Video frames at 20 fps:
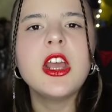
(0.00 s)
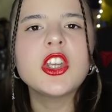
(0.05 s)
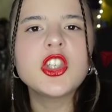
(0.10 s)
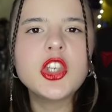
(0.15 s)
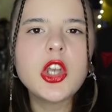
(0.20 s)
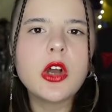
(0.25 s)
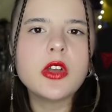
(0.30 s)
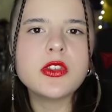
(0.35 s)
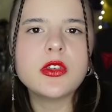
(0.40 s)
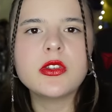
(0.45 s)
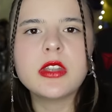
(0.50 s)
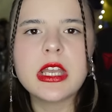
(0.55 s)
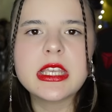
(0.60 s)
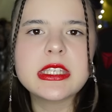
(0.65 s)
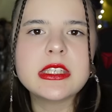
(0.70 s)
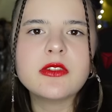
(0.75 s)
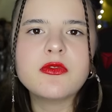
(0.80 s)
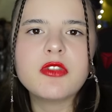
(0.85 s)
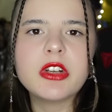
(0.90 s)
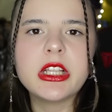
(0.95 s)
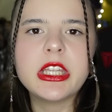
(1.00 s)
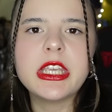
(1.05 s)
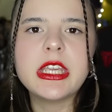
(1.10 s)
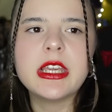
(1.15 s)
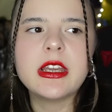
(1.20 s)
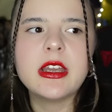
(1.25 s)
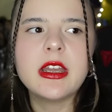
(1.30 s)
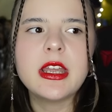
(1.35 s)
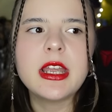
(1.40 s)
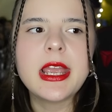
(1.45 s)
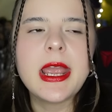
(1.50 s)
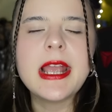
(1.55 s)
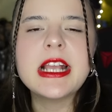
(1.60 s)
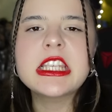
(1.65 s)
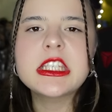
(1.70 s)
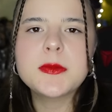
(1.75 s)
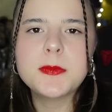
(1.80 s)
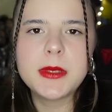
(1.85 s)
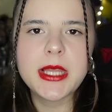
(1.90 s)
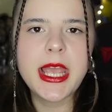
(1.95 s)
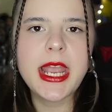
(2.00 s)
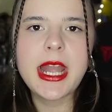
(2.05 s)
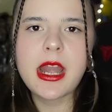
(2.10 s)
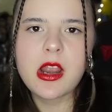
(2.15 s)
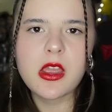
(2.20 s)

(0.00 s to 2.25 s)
She also doesn't really explain